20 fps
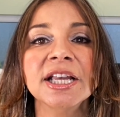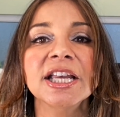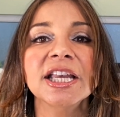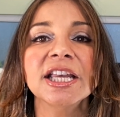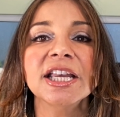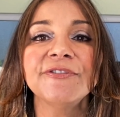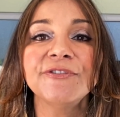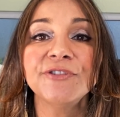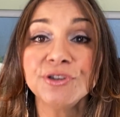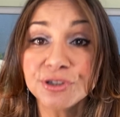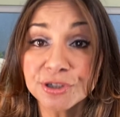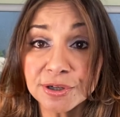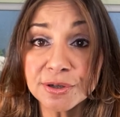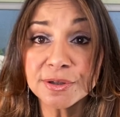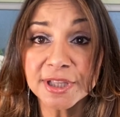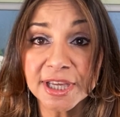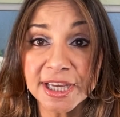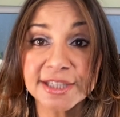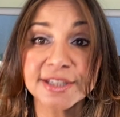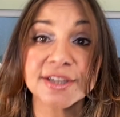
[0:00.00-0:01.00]
If you do
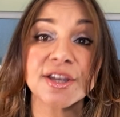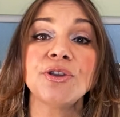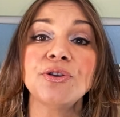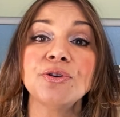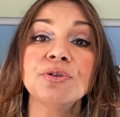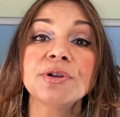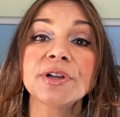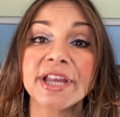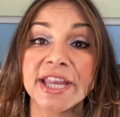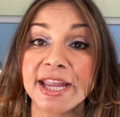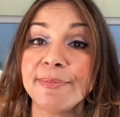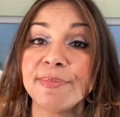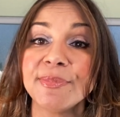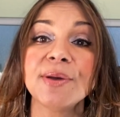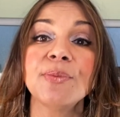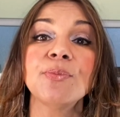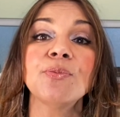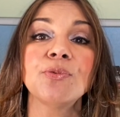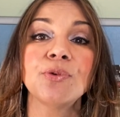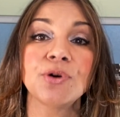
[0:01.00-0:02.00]
this, you'll keep
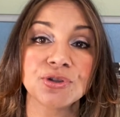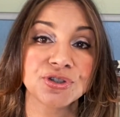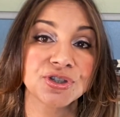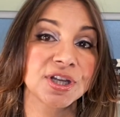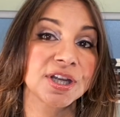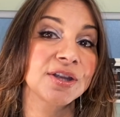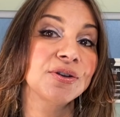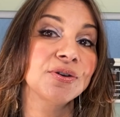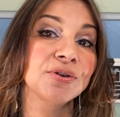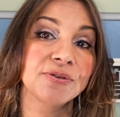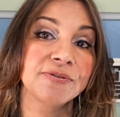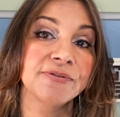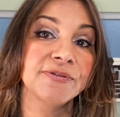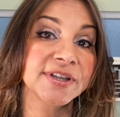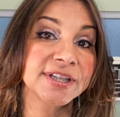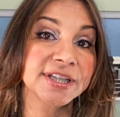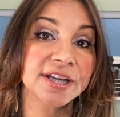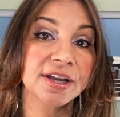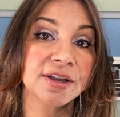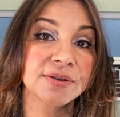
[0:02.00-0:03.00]
them watching your
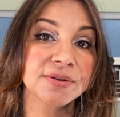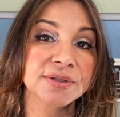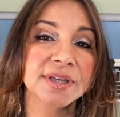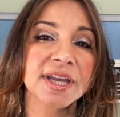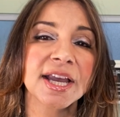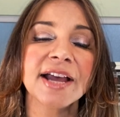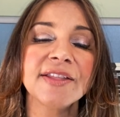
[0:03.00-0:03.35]
videos,